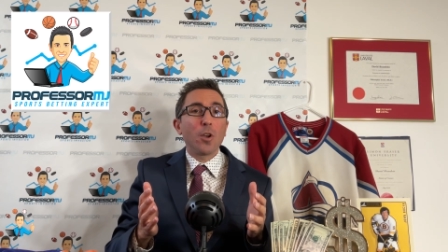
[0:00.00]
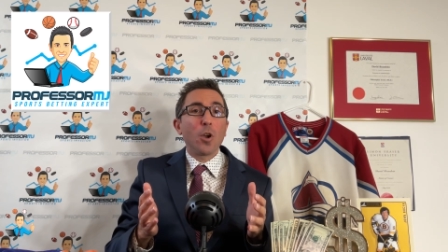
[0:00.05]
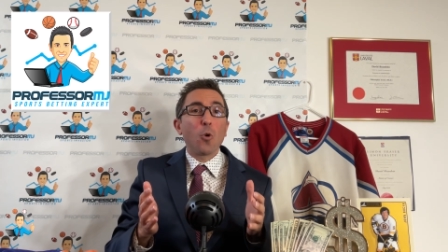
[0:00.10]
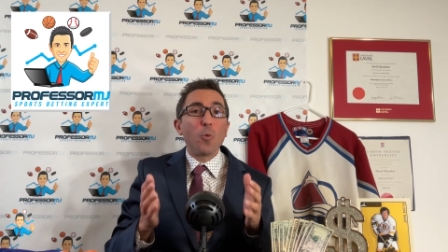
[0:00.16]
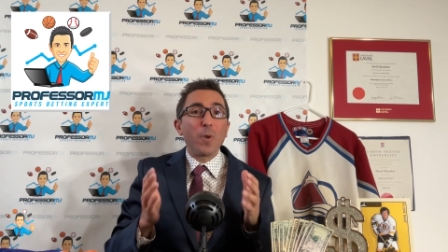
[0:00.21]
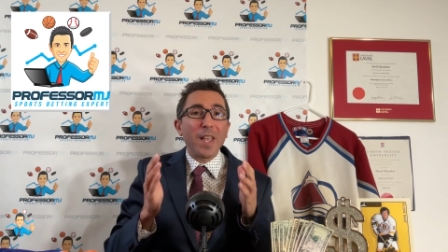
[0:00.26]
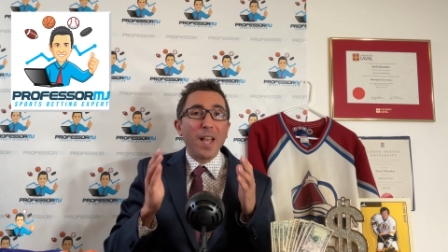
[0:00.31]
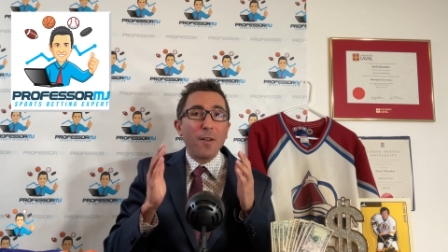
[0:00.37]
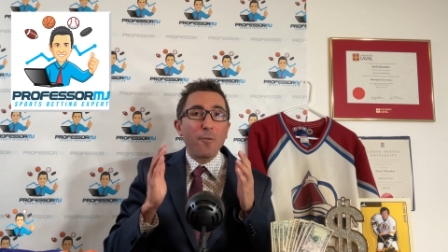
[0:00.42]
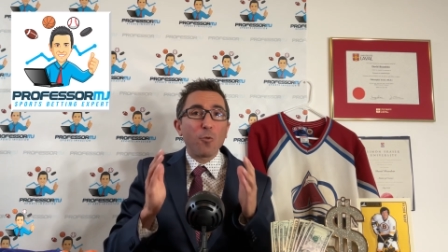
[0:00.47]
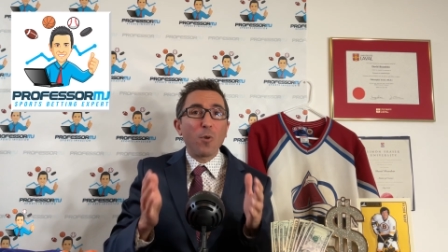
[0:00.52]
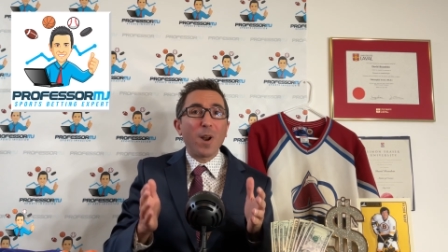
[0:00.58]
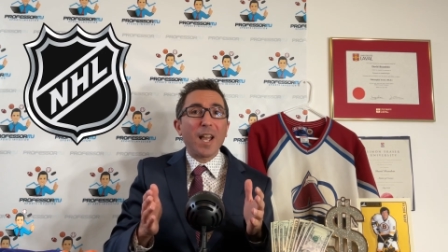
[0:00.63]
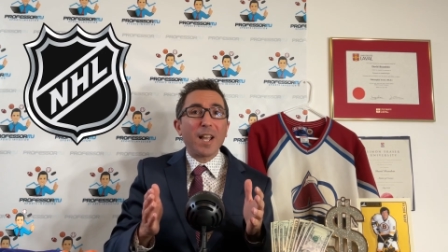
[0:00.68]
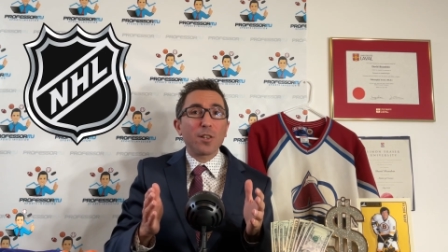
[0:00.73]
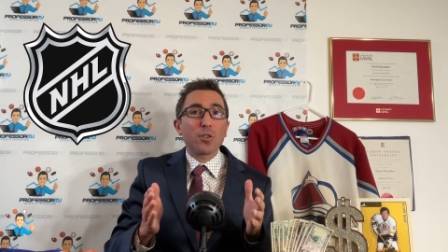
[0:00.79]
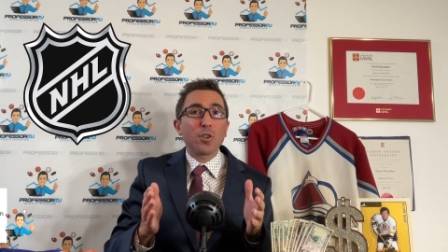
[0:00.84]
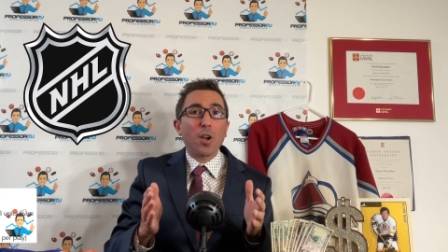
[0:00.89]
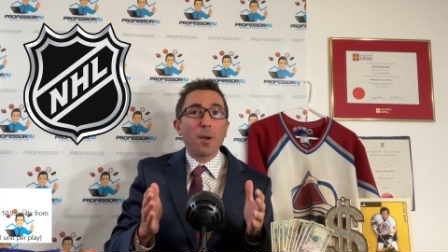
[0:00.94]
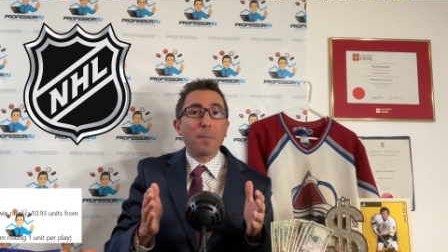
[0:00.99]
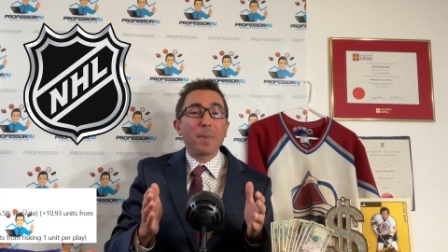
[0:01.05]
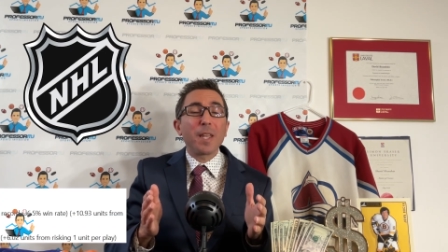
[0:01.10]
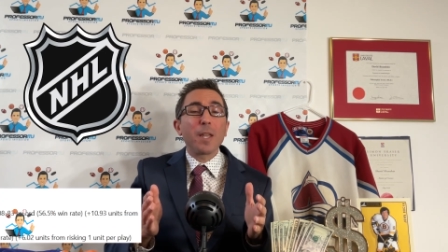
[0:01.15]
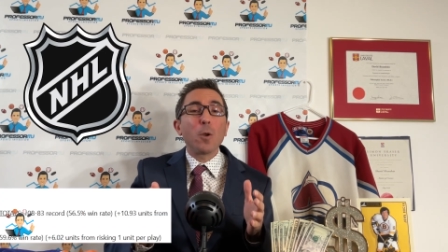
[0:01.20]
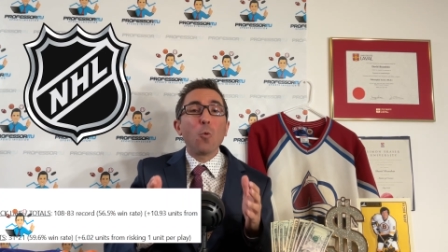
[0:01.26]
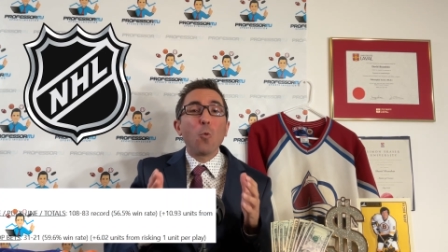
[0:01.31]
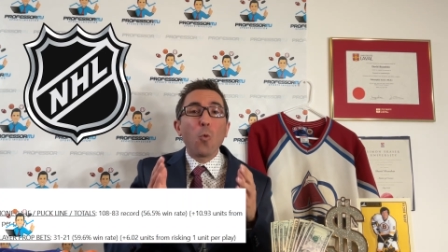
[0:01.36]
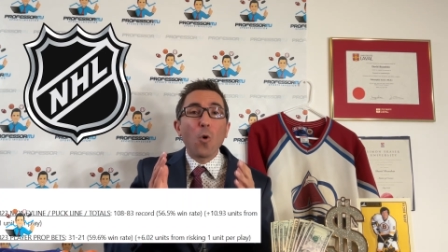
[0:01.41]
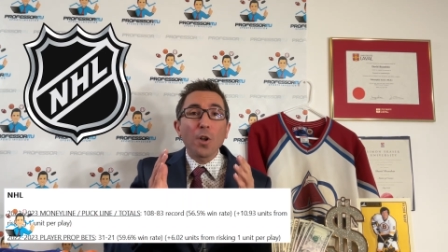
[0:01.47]
we have racked up a
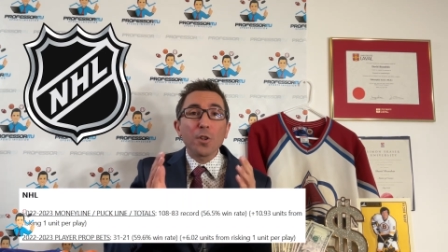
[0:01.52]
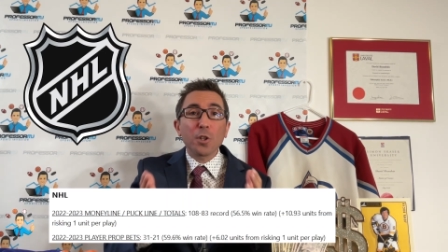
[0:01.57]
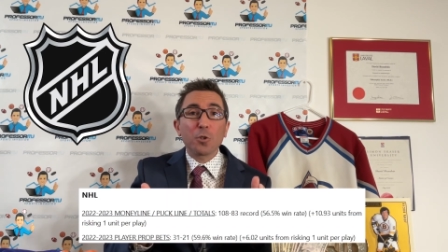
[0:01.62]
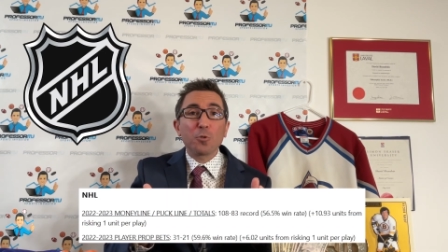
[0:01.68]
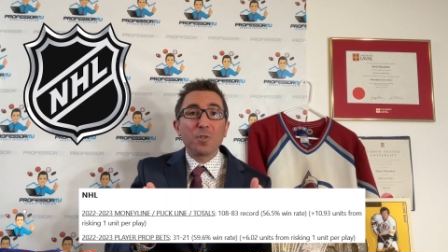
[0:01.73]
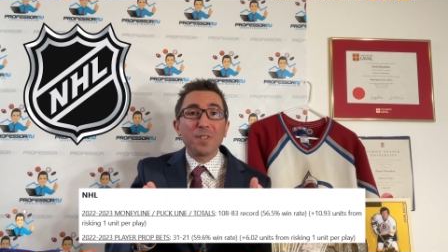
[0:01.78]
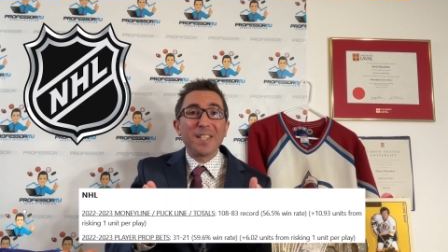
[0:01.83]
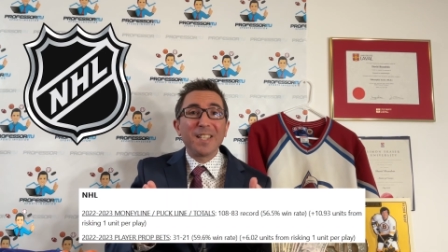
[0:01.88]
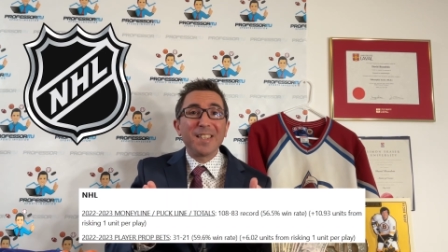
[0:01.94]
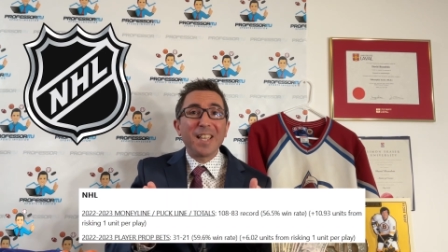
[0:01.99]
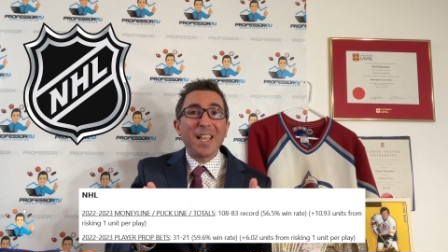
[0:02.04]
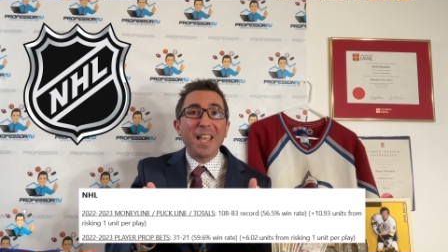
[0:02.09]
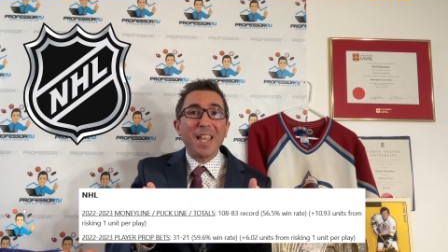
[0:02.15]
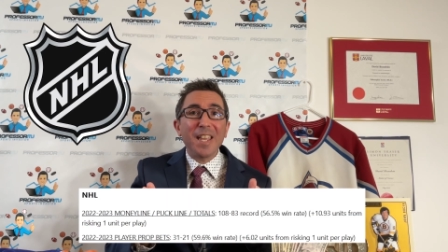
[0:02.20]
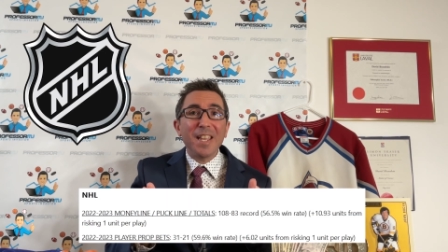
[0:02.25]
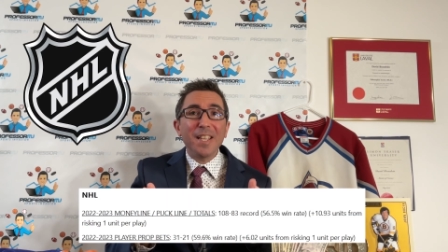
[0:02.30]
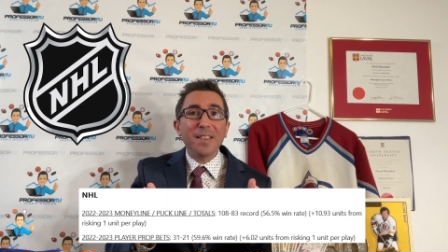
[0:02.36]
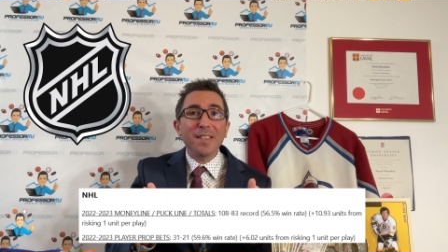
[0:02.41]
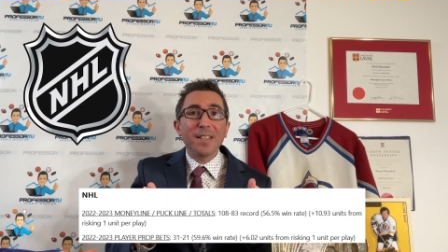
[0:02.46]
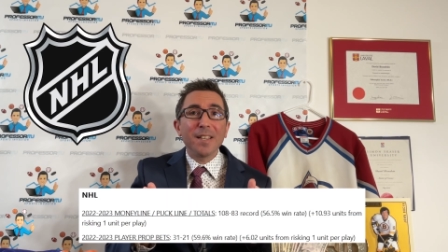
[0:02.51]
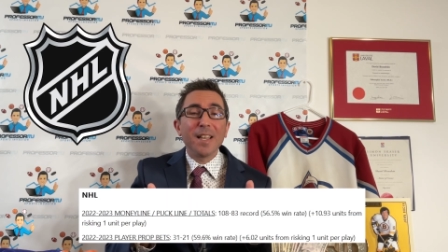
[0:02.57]
108